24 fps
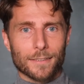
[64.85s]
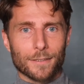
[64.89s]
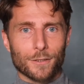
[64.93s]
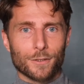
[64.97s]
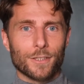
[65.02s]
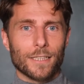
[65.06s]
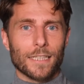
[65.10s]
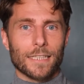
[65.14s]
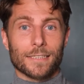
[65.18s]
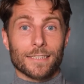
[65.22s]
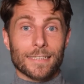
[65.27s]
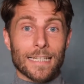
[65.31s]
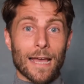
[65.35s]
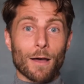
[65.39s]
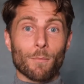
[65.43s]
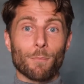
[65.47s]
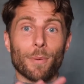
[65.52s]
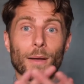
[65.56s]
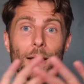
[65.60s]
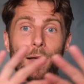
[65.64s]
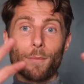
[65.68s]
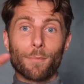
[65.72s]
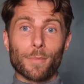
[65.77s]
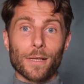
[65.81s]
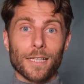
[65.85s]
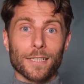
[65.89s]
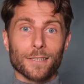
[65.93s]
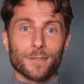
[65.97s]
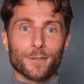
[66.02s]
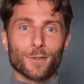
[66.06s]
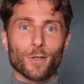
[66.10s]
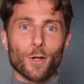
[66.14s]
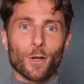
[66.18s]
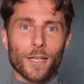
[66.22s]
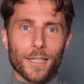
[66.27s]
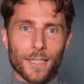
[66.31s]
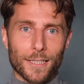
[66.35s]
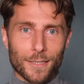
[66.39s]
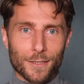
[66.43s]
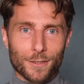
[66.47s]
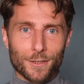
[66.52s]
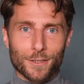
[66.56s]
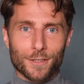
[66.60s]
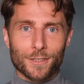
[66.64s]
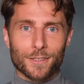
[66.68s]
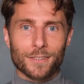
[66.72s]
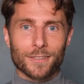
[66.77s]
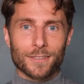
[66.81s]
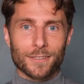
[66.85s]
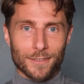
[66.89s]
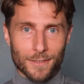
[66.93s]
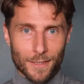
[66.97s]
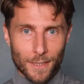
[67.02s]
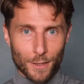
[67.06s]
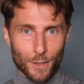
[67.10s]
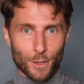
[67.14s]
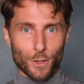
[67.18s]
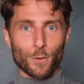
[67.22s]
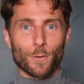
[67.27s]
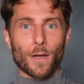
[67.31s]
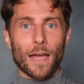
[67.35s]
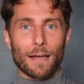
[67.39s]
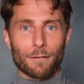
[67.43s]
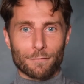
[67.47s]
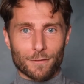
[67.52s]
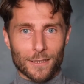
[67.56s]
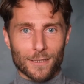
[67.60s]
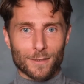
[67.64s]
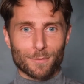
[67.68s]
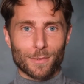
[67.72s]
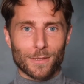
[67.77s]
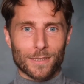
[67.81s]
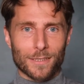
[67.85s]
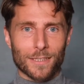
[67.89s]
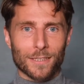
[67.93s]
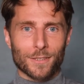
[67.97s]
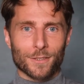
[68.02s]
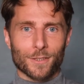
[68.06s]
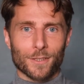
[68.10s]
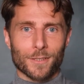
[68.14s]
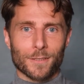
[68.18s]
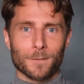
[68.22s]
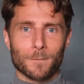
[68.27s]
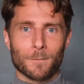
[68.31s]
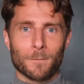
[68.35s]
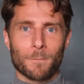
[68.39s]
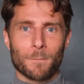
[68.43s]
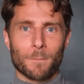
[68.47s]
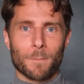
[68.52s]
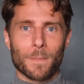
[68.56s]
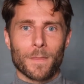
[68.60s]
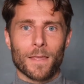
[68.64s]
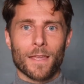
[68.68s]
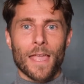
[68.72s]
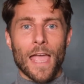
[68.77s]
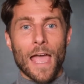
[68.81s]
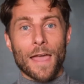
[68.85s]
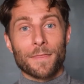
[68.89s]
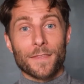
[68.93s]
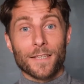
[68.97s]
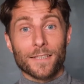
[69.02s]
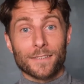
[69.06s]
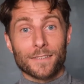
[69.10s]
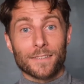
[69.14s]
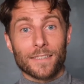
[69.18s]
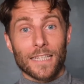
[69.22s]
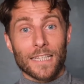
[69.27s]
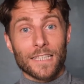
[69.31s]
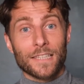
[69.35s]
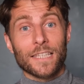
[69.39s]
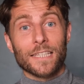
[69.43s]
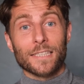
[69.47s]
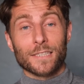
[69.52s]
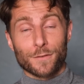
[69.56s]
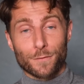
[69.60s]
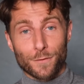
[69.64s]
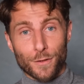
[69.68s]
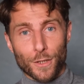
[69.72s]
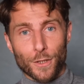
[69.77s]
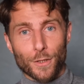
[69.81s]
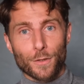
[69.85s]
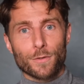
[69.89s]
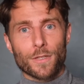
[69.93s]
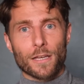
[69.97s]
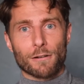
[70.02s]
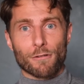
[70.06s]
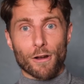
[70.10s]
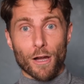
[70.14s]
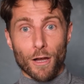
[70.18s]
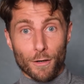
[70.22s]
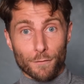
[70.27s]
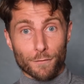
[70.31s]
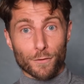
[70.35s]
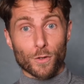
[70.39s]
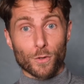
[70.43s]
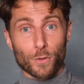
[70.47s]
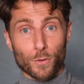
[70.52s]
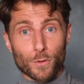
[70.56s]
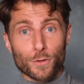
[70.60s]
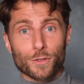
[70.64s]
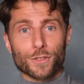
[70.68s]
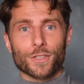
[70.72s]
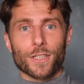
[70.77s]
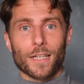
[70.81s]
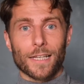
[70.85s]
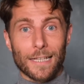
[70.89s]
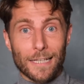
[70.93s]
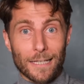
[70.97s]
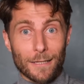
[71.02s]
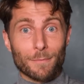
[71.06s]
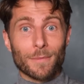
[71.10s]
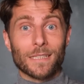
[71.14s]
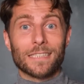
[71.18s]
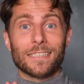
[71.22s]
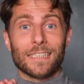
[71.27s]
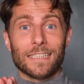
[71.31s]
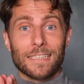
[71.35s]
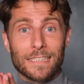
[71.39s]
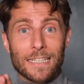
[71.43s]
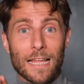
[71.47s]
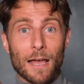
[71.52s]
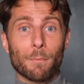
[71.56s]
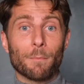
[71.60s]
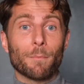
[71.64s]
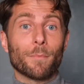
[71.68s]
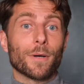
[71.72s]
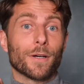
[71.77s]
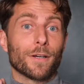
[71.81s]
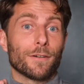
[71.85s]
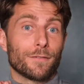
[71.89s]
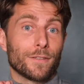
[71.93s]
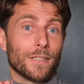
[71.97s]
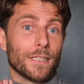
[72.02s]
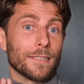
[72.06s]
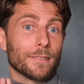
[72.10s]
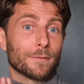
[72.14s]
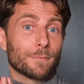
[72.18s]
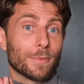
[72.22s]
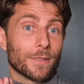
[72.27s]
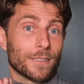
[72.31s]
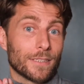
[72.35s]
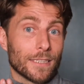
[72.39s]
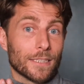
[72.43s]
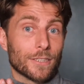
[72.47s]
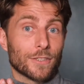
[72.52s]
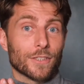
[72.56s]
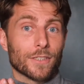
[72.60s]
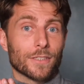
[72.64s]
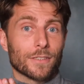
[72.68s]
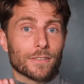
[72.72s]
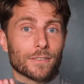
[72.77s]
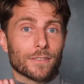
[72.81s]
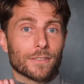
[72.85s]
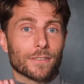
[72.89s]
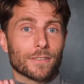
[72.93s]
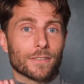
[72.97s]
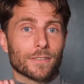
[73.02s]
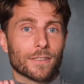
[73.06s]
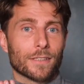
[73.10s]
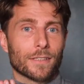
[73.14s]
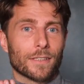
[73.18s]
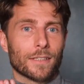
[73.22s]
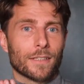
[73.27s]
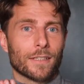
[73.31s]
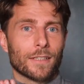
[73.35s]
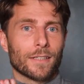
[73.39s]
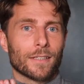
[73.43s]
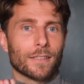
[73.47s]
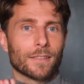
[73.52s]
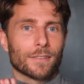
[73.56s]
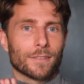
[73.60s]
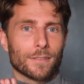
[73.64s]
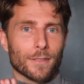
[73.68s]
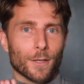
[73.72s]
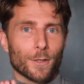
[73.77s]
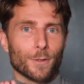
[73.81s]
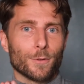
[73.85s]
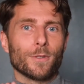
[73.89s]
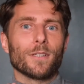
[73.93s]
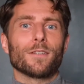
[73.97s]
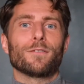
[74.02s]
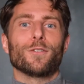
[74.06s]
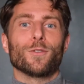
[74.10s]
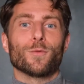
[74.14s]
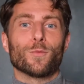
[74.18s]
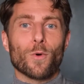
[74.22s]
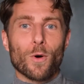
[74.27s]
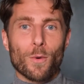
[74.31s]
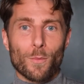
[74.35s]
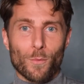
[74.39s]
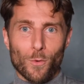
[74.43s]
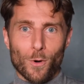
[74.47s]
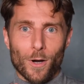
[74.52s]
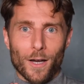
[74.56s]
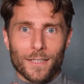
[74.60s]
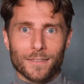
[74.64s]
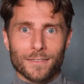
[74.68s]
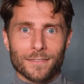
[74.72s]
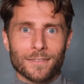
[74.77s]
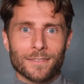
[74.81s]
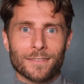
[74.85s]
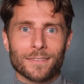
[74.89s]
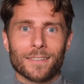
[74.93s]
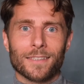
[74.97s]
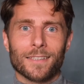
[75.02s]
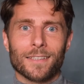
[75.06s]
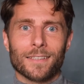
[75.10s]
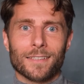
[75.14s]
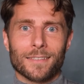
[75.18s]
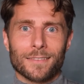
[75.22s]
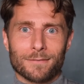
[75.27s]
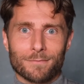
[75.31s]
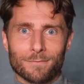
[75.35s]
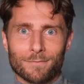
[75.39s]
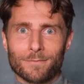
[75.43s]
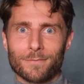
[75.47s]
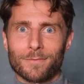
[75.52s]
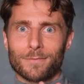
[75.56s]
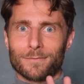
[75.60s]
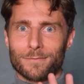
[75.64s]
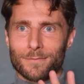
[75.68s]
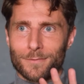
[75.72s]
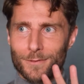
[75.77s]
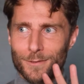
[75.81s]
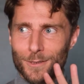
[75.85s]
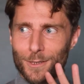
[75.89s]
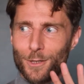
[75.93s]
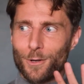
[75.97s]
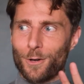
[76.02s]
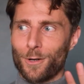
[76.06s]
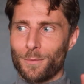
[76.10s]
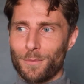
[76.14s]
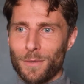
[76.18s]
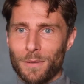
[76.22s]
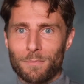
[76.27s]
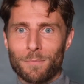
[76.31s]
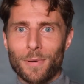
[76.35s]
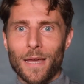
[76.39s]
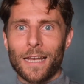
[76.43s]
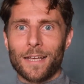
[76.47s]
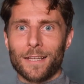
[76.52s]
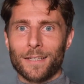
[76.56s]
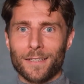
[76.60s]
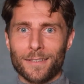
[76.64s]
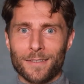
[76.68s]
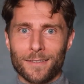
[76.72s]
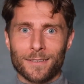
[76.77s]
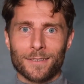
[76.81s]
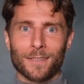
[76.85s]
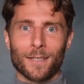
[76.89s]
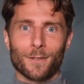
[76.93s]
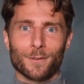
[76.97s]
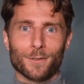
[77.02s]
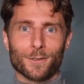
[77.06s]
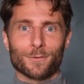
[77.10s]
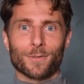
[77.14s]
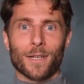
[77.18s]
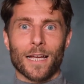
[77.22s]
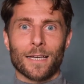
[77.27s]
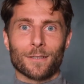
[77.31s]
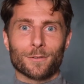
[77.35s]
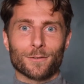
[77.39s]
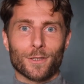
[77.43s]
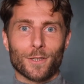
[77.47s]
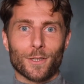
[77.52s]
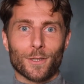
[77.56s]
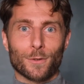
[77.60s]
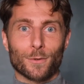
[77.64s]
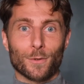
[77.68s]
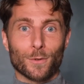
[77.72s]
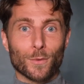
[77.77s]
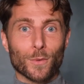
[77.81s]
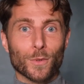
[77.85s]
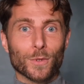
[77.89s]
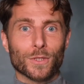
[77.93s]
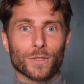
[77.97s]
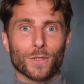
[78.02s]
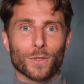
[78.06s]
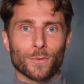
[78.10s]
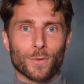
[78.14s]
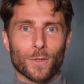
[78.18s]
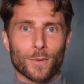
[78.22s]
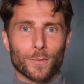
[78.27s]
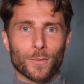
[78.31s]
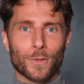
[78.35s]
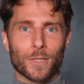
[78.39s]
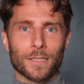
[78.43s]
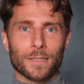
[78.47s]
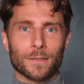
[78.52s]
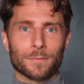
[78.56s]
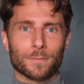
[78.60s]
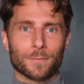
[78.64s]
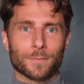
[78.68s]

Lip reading: You see, it's now public knowledge that you have this position. And in this view, there are, of course, a limited number of these positions. So if you want one, you've got to be better than those around you who also want one.